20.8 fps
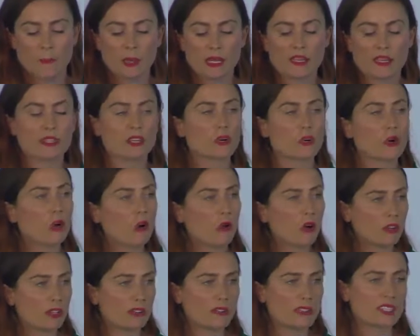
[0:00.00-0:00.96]
But at the
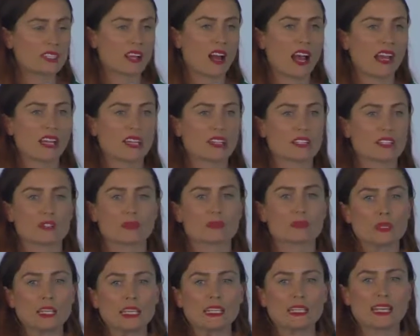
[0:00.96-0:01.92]
core of science
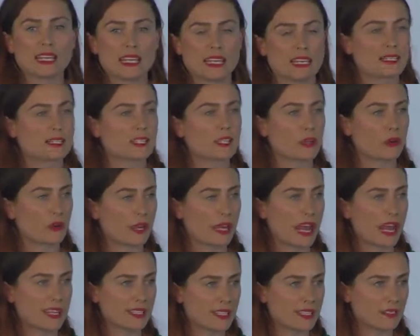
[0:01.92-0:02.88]
really is
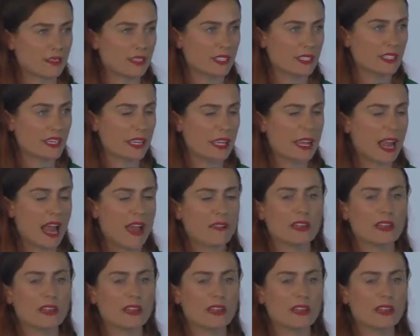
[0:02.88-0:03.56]
creativity,